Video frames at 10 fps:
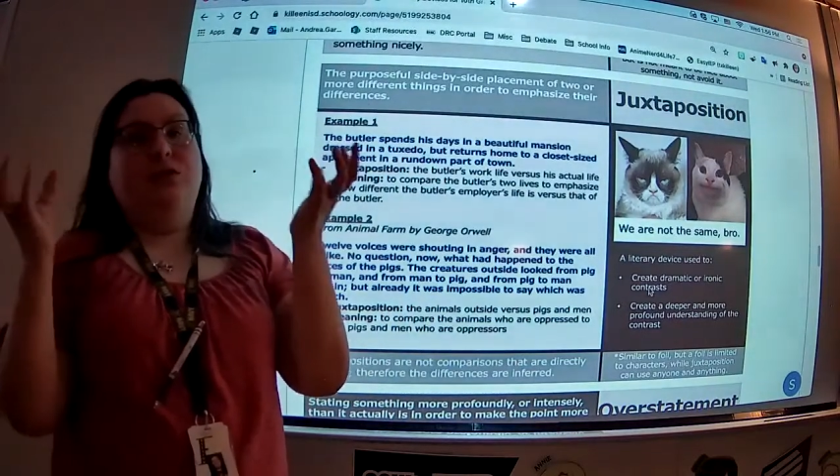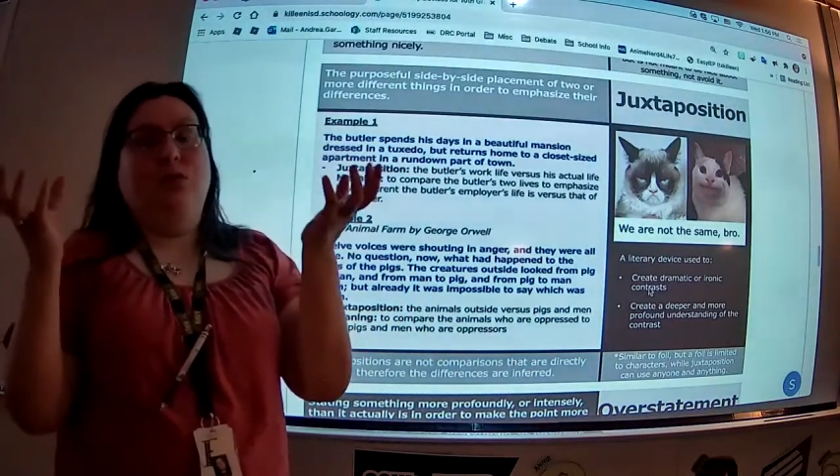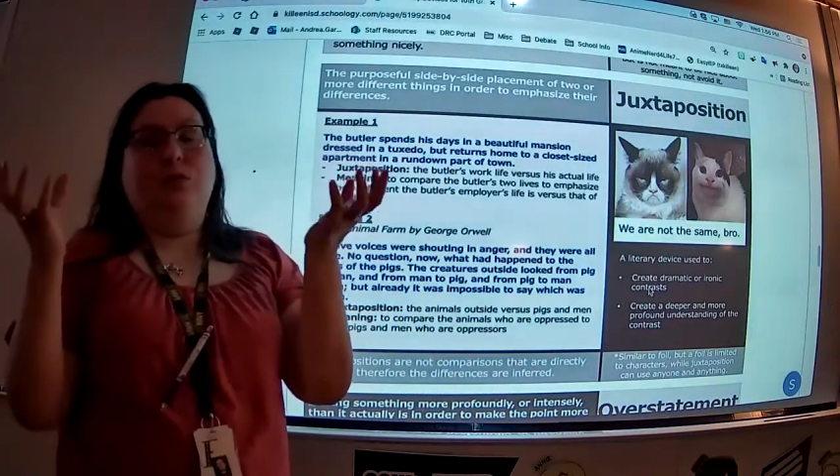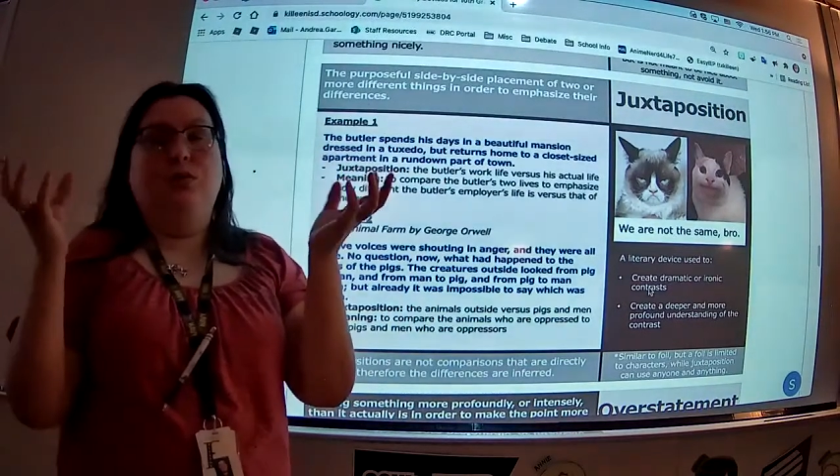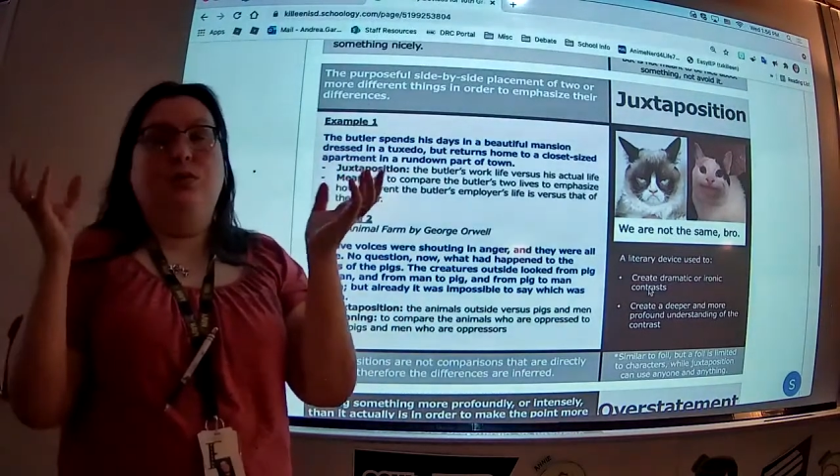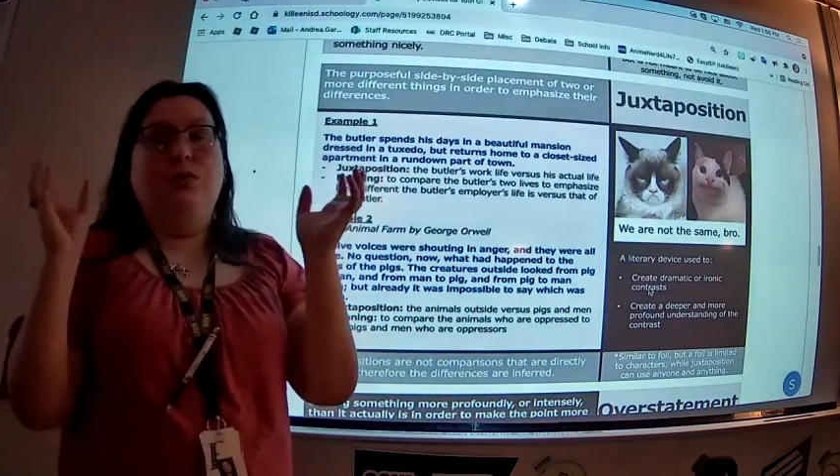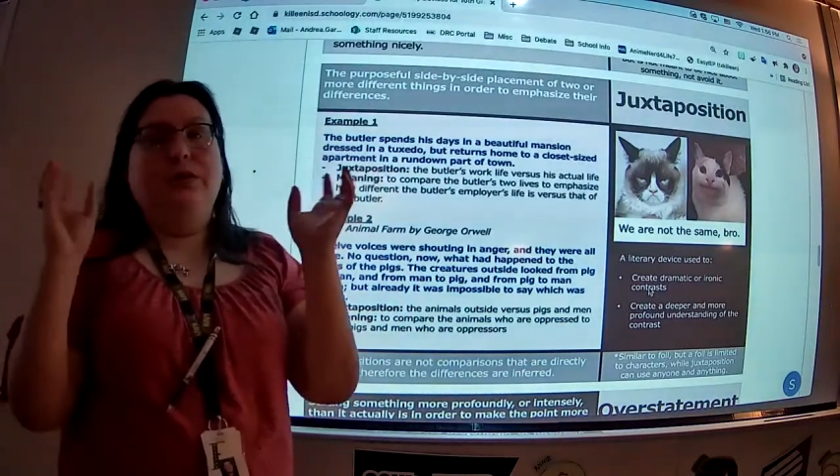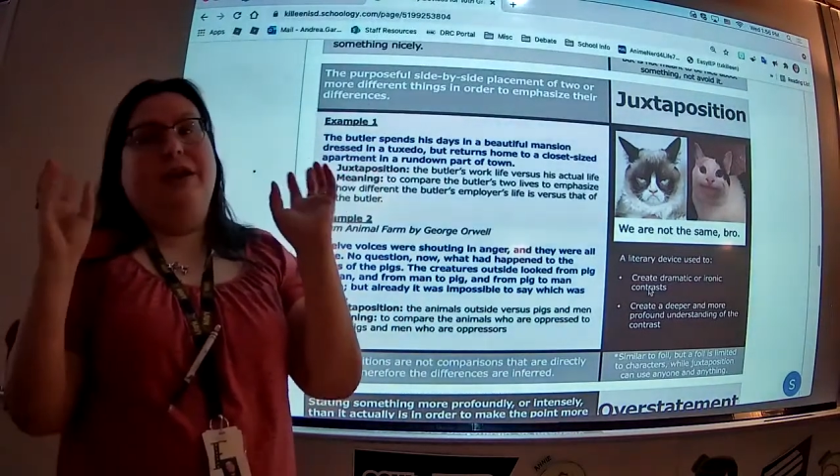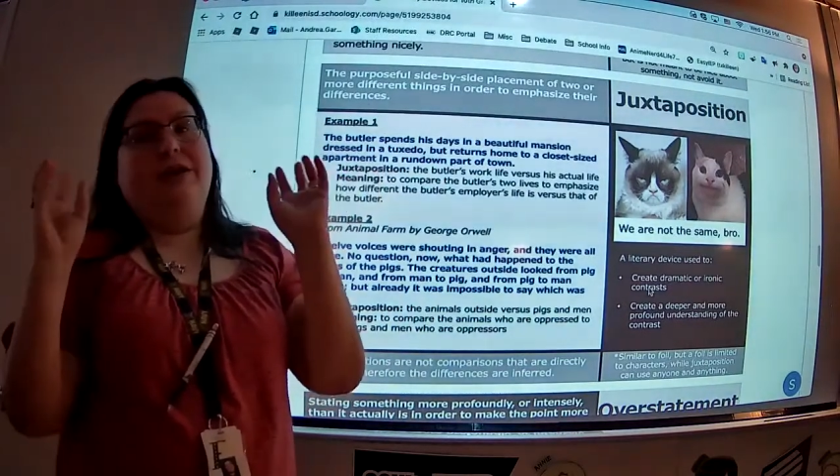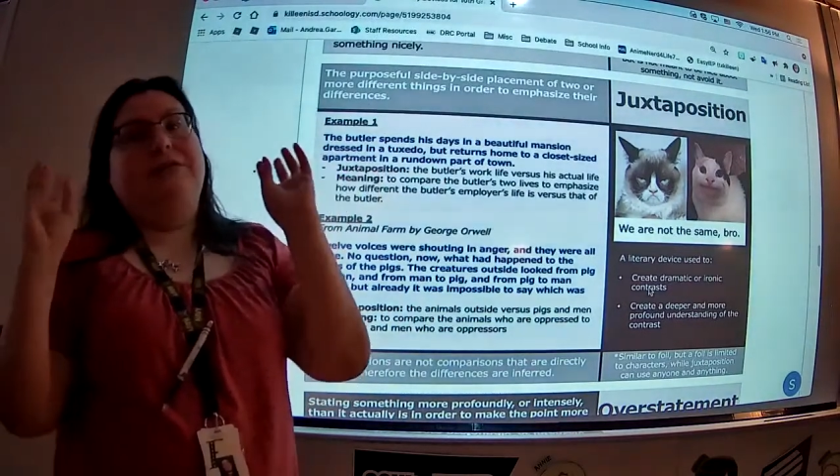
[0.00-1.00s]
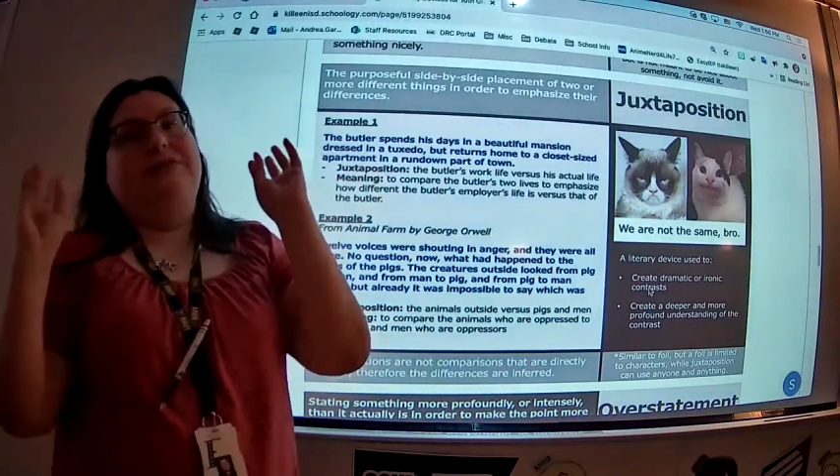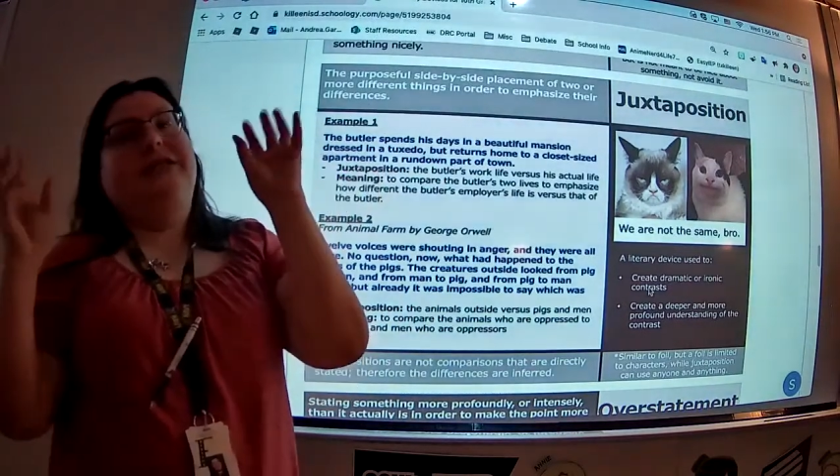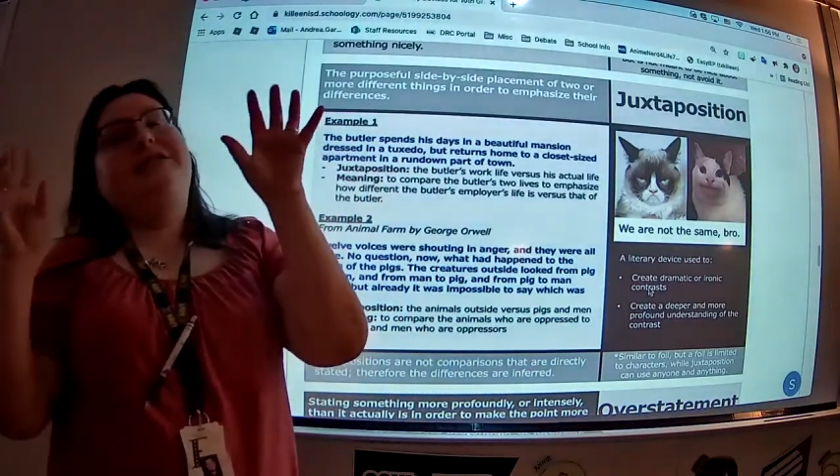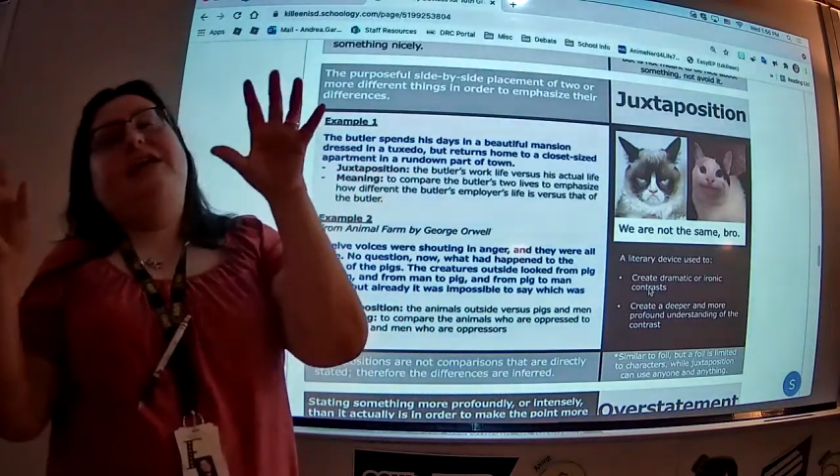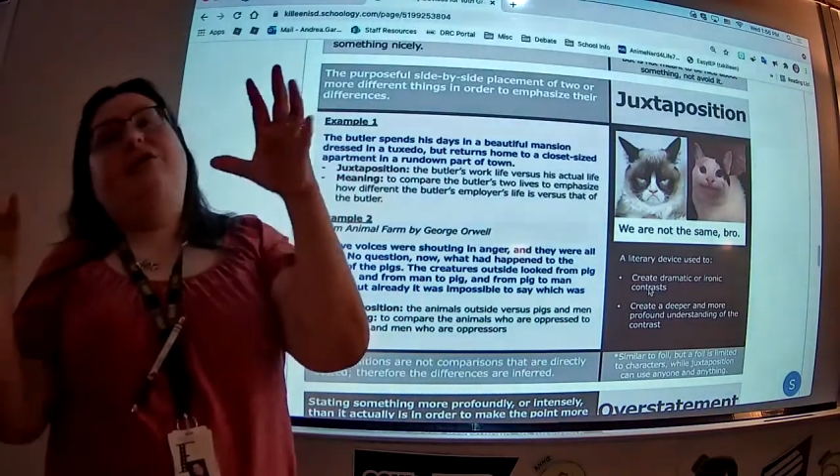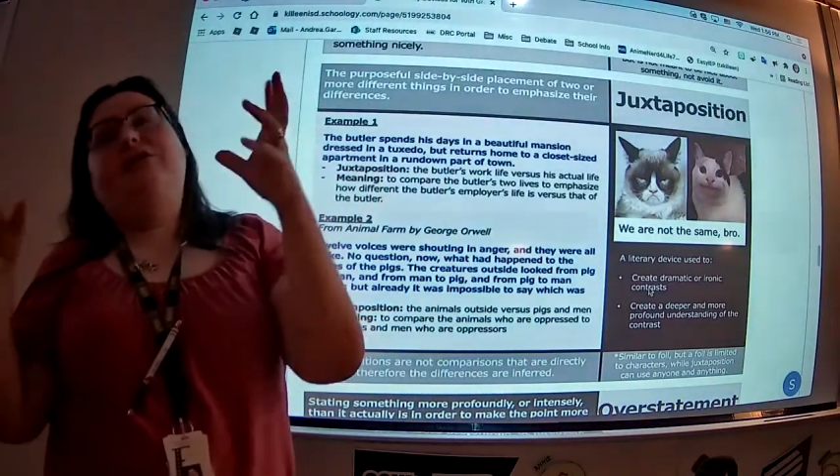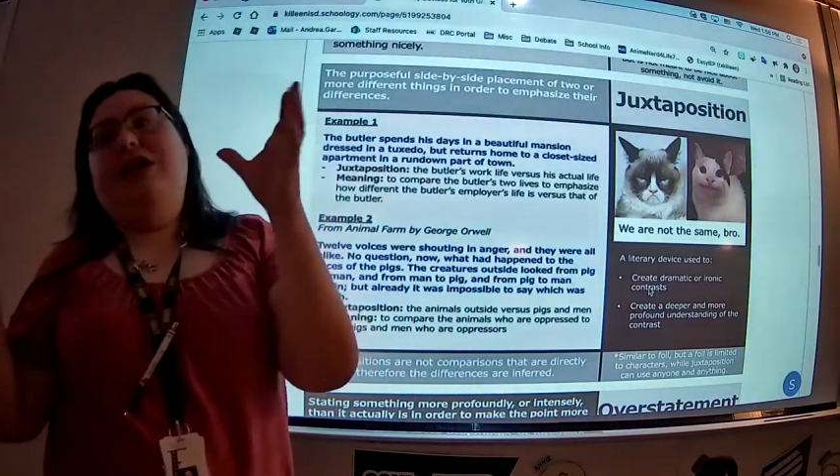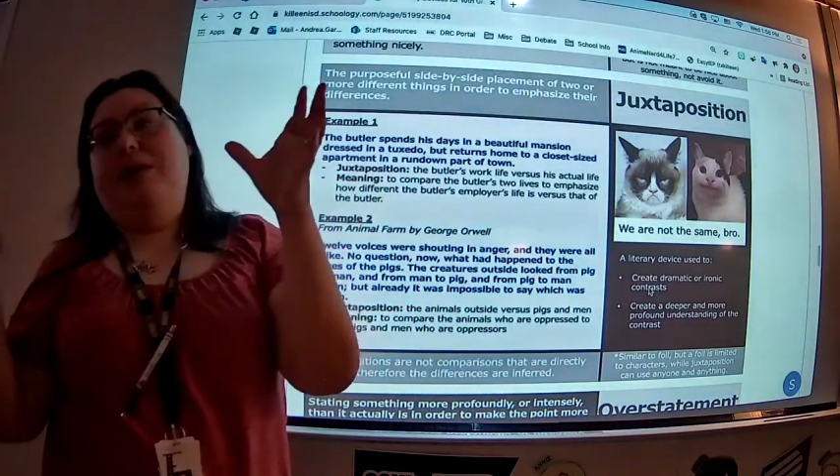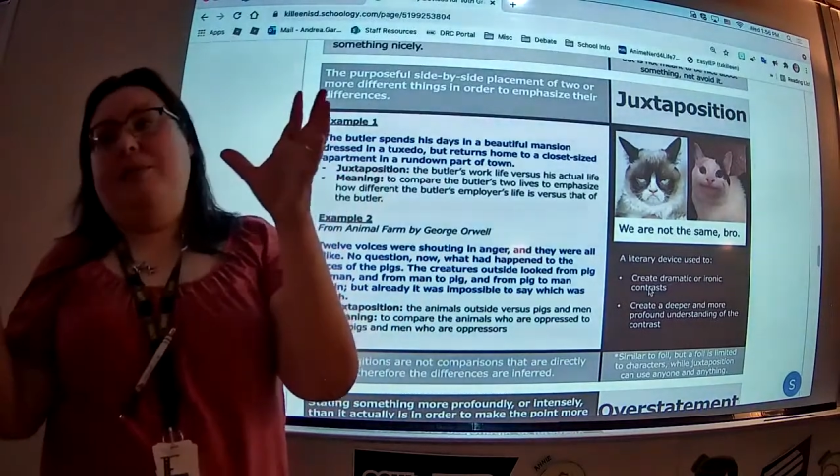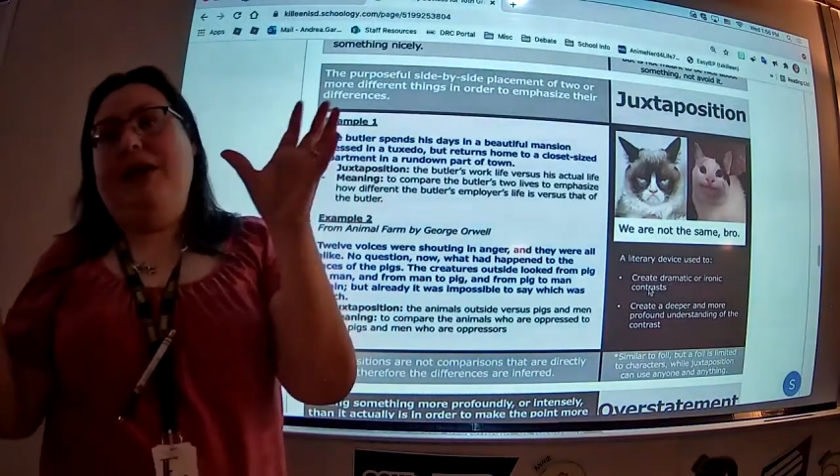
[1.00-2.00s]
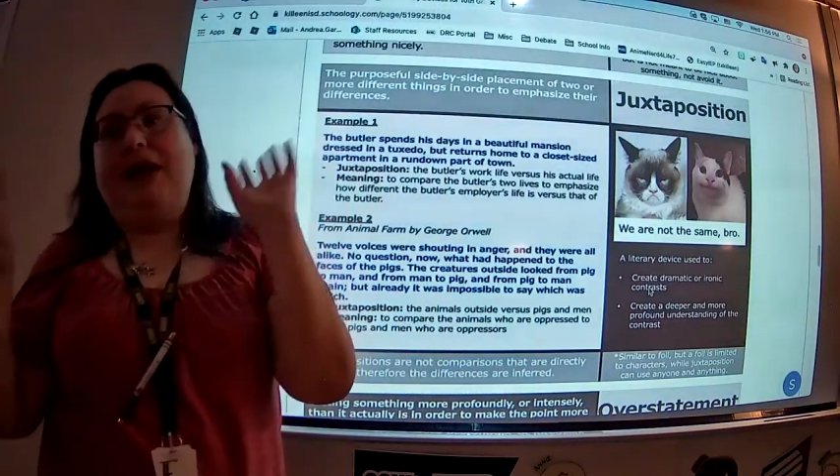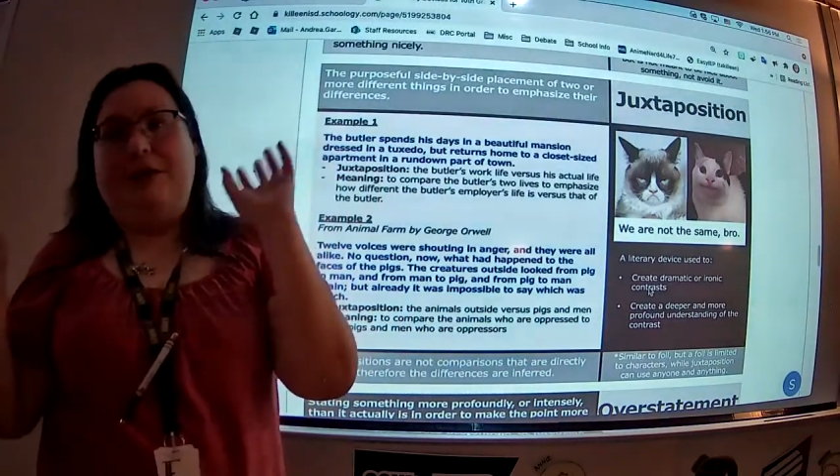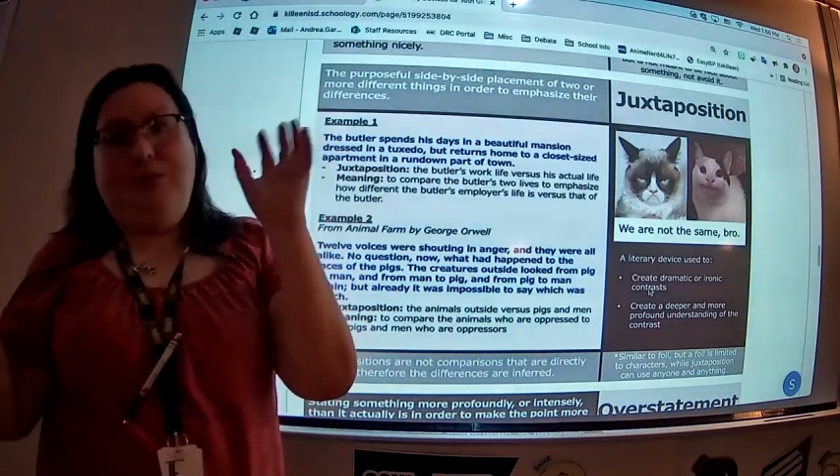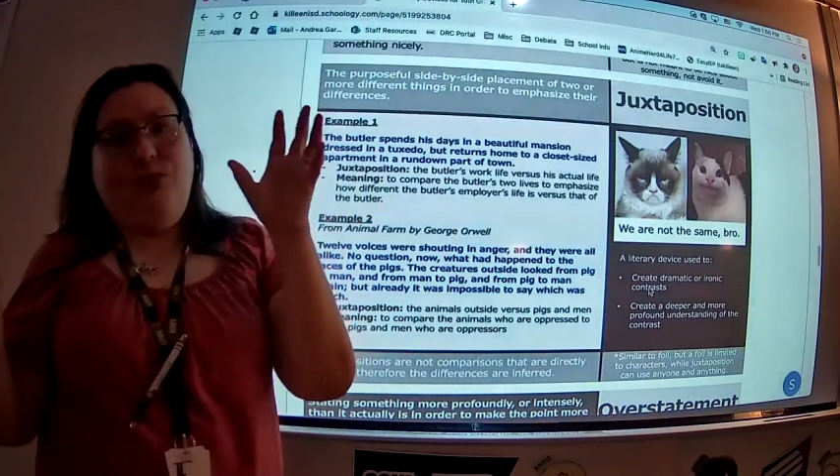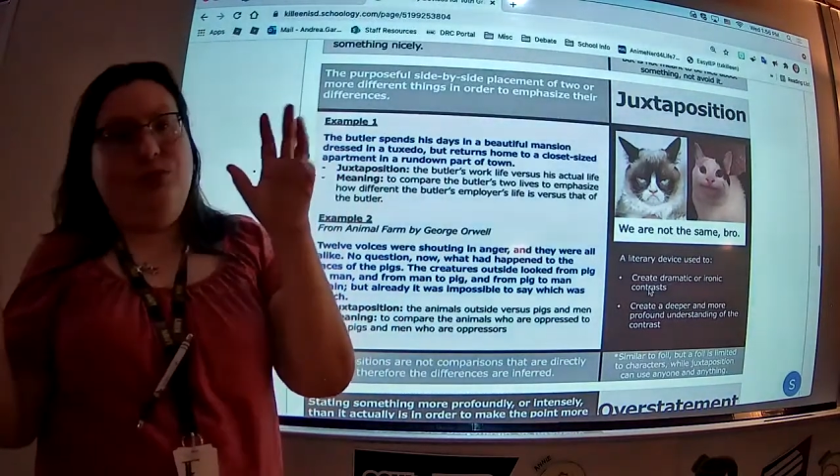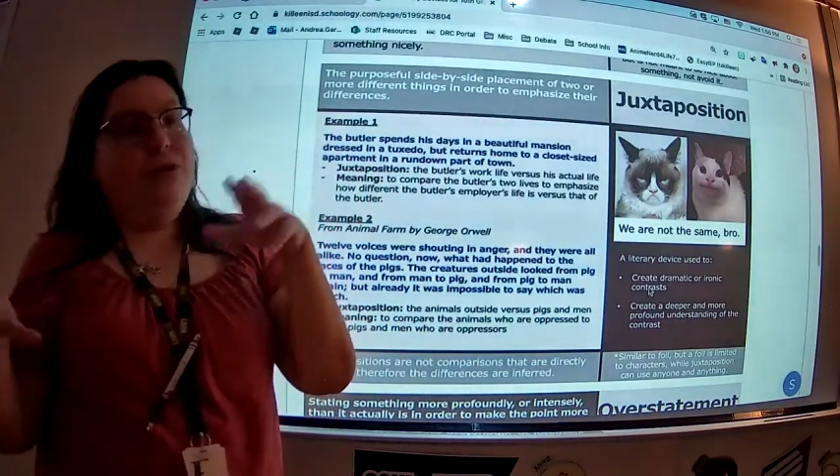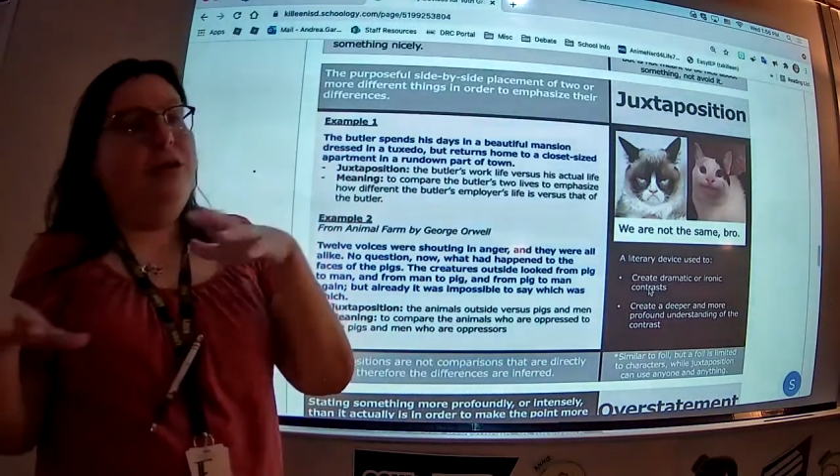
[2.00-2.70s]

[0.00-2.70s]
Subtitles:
cruel, like dictator type animals